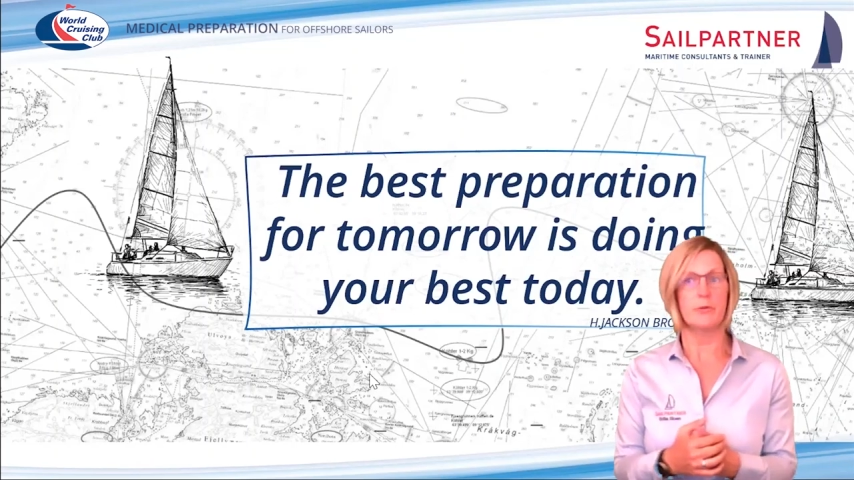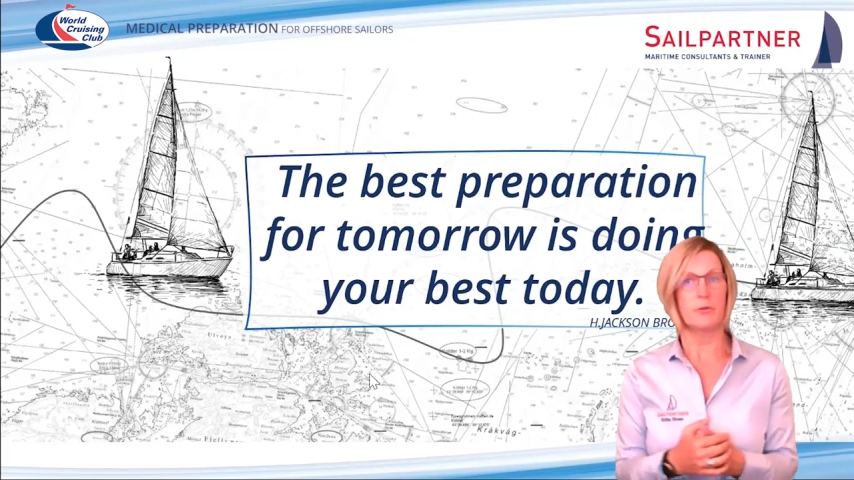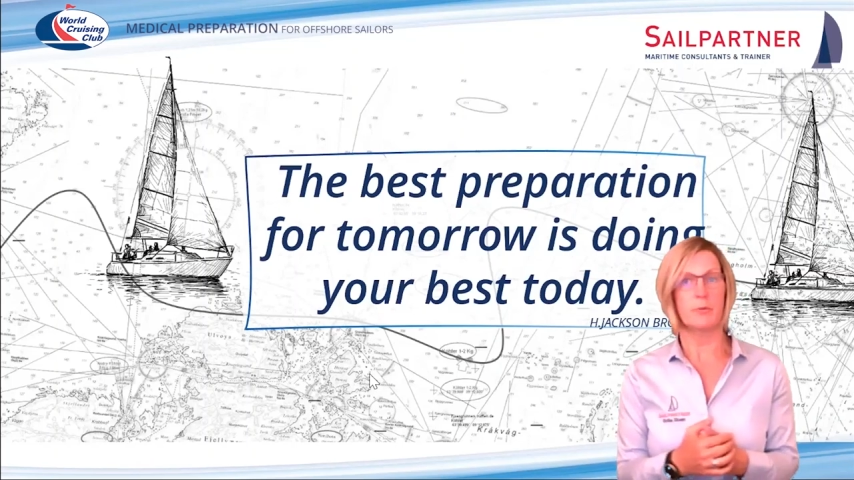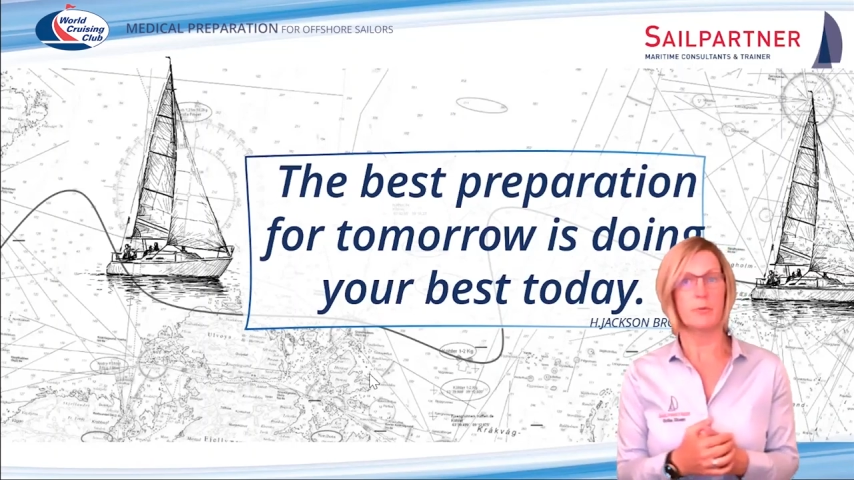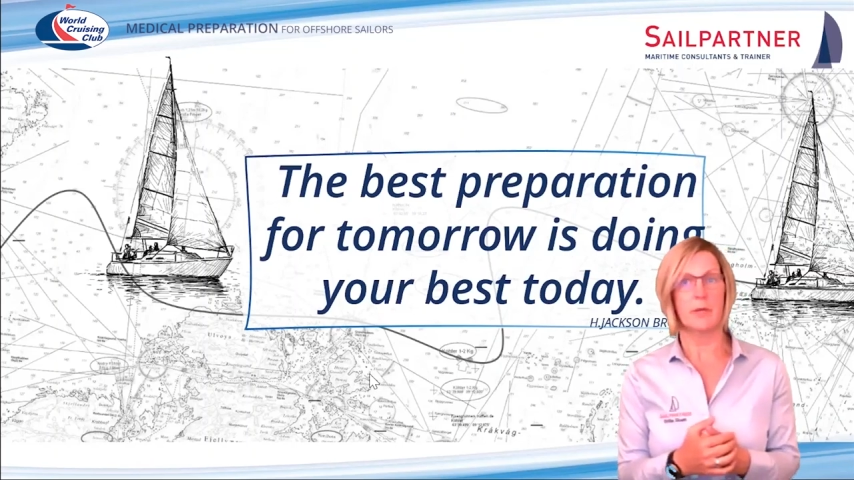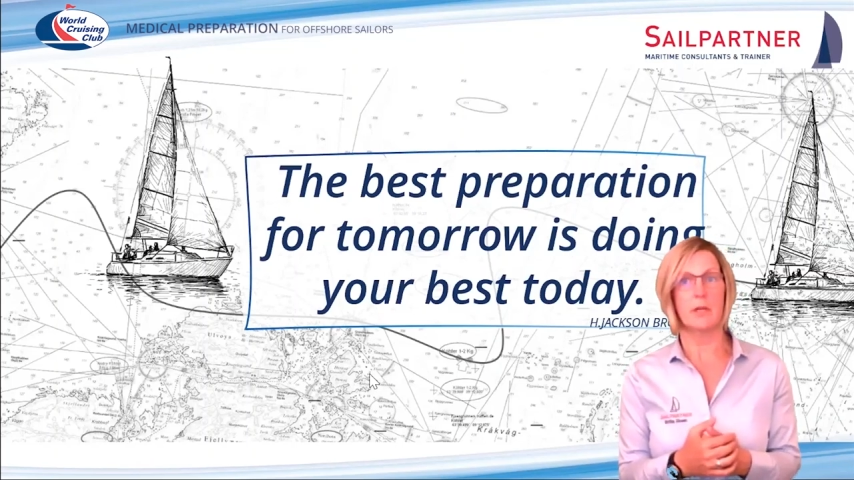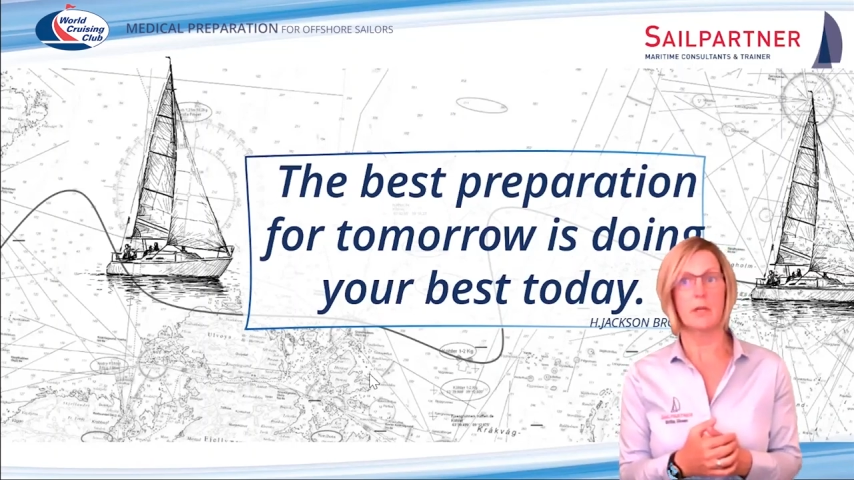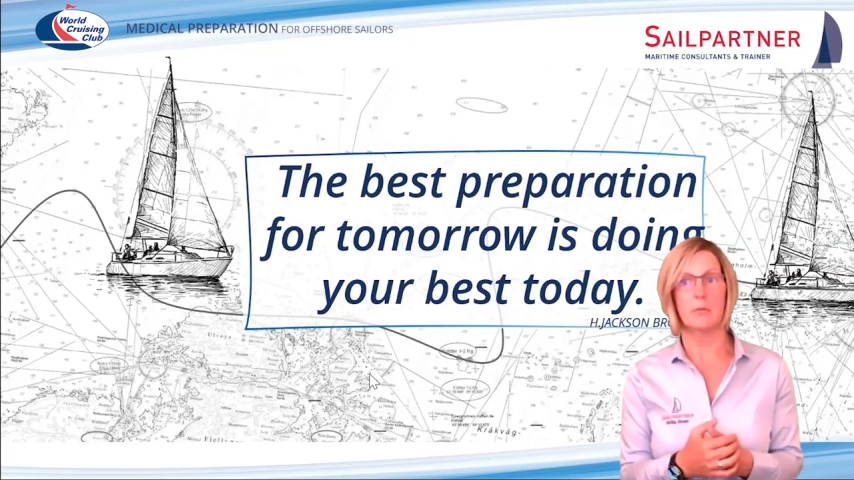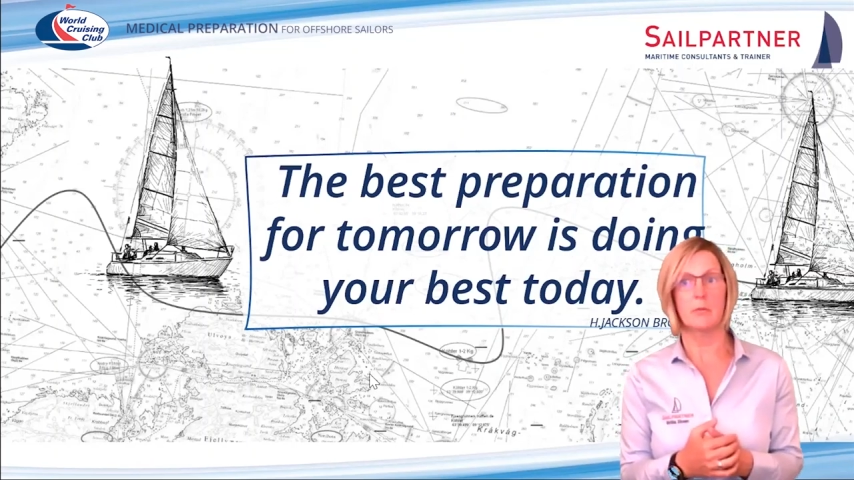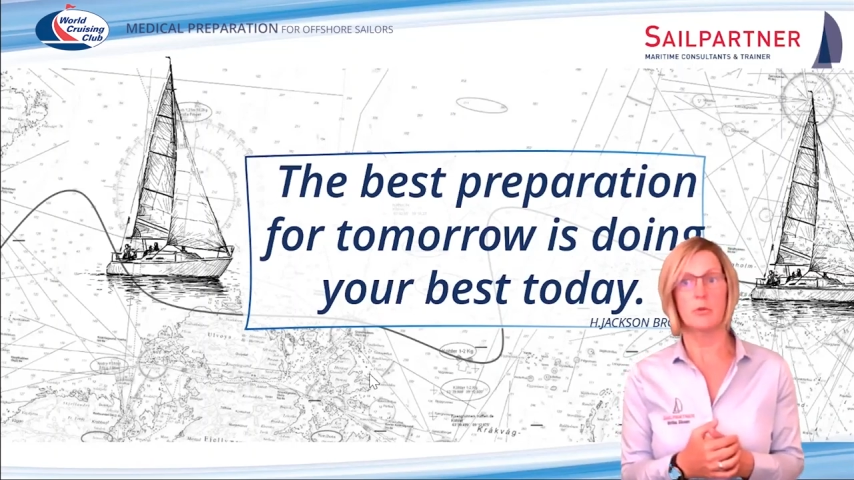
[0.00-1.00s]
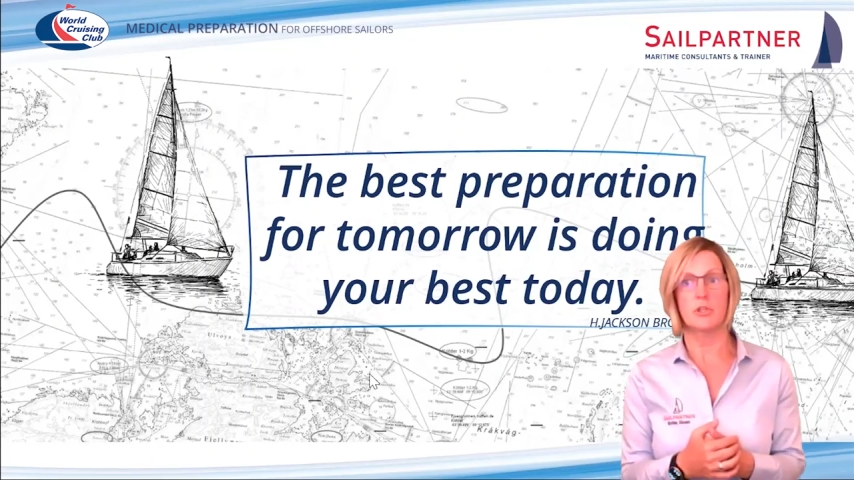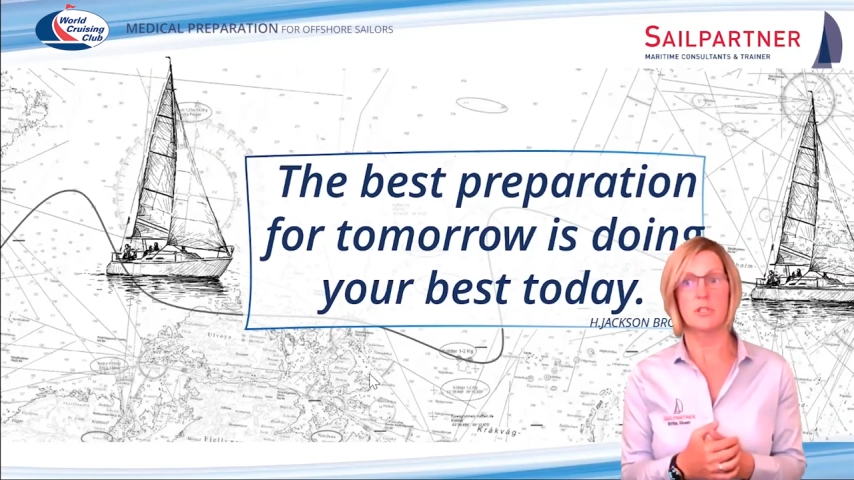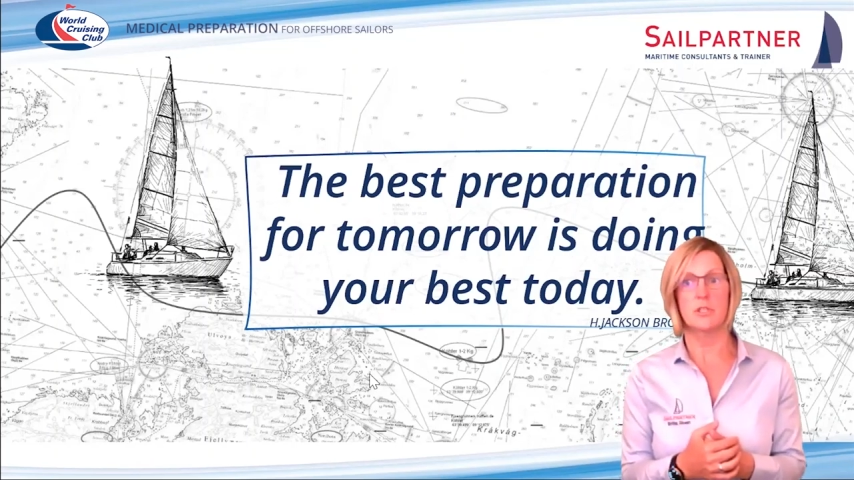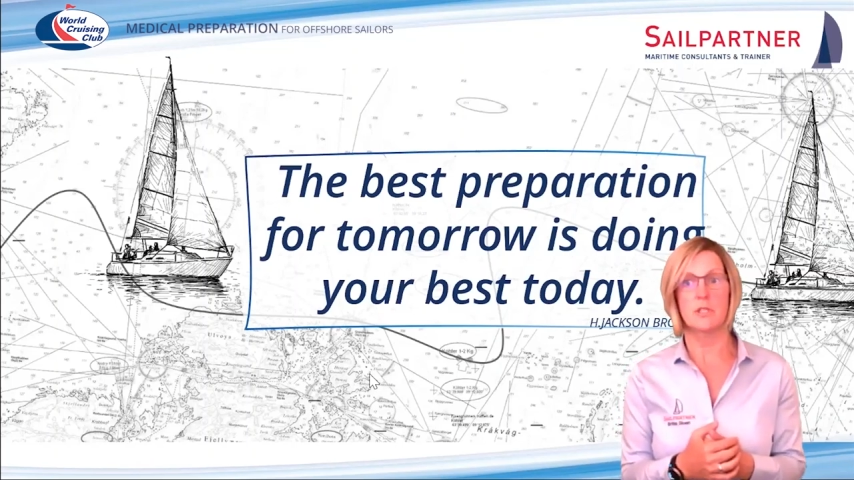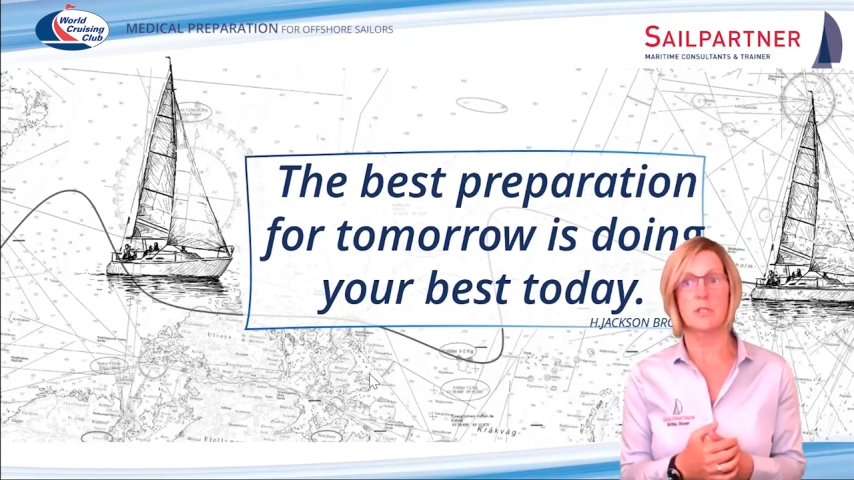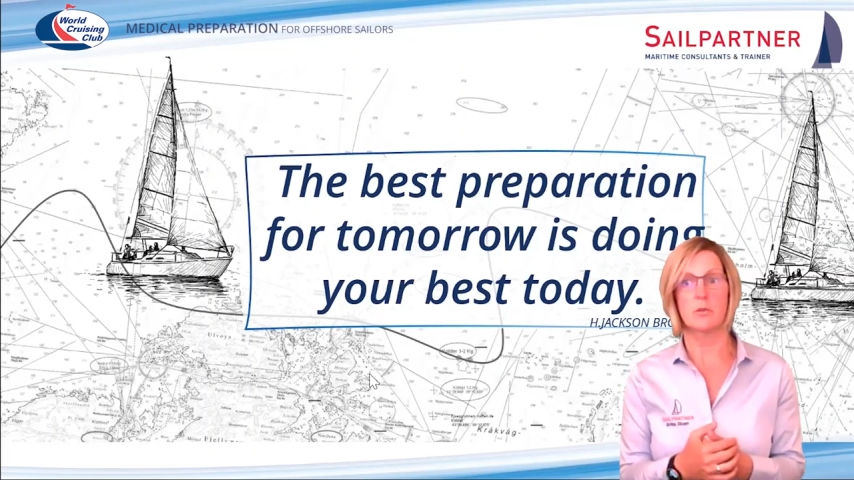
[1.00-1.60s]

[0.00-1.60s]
for medical emergencies